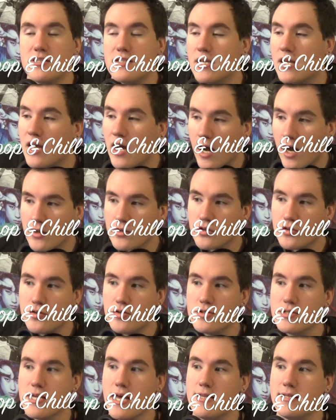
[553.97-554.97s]
Just the
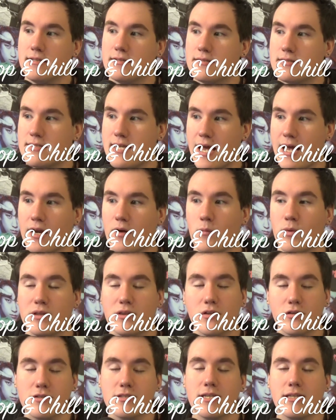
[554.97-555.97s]
colors and the tech,
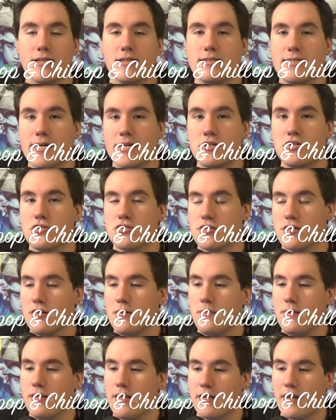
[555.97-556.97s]
what looks like the texture is
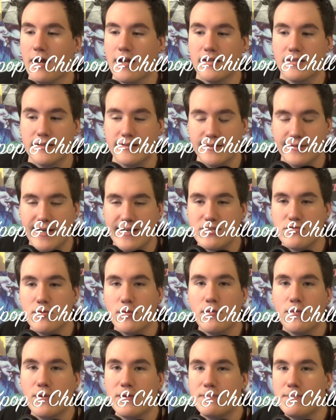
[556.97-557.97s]
going to be like kind of like the last one.